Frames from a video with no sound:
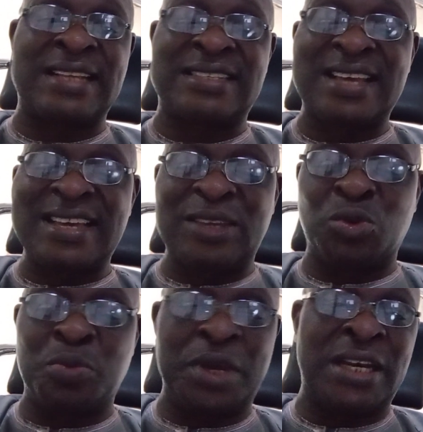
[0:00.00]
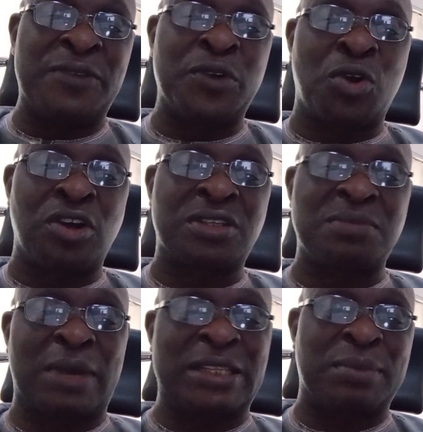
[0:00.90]
that it will be a
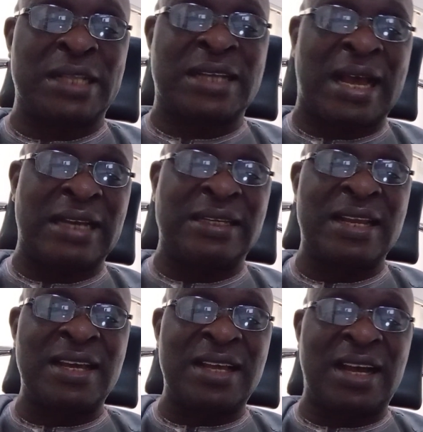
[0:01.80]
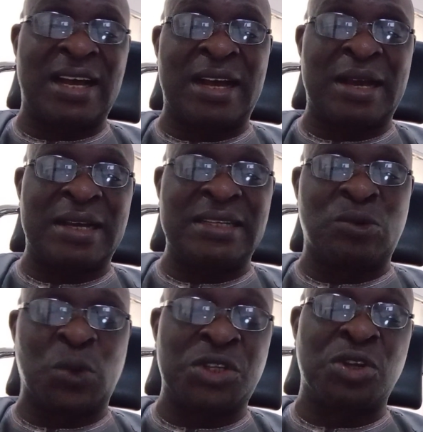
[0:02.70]
difficult mathematical
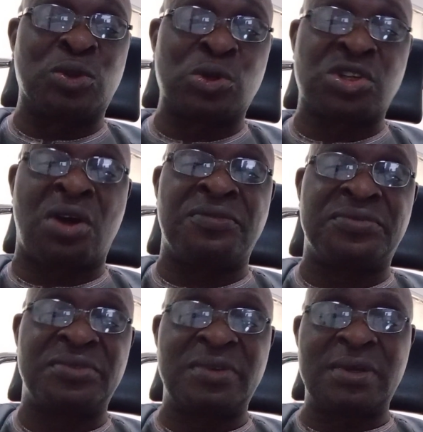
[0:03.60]
equation to solve.